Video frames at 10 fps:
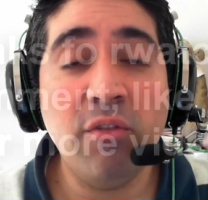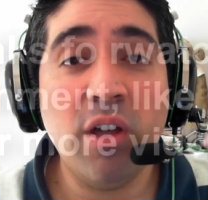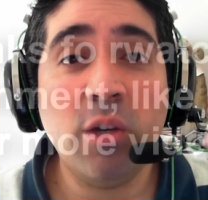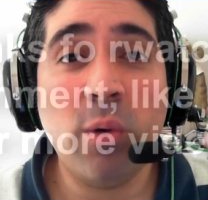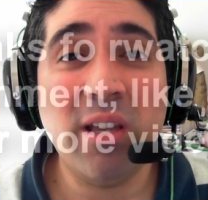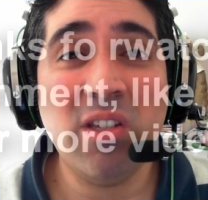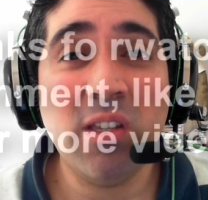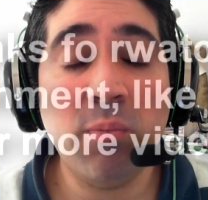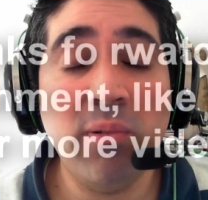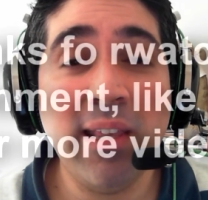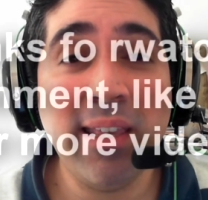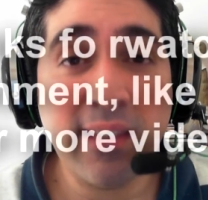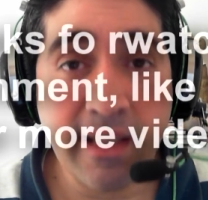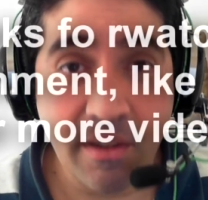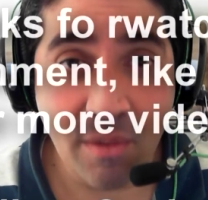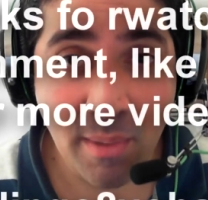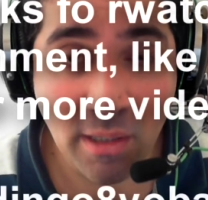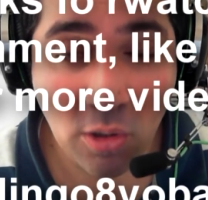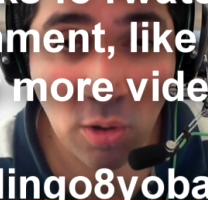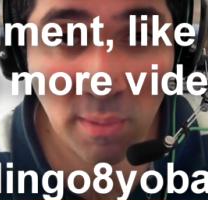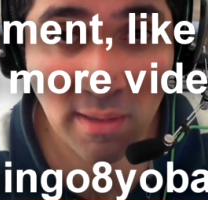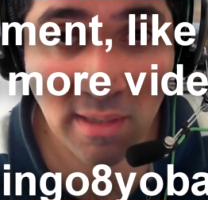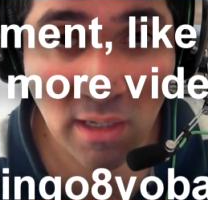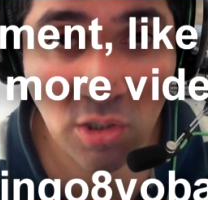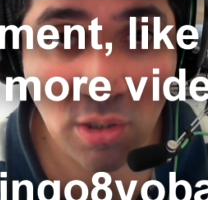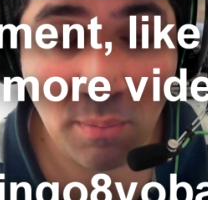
further questions, please leave them in the comment section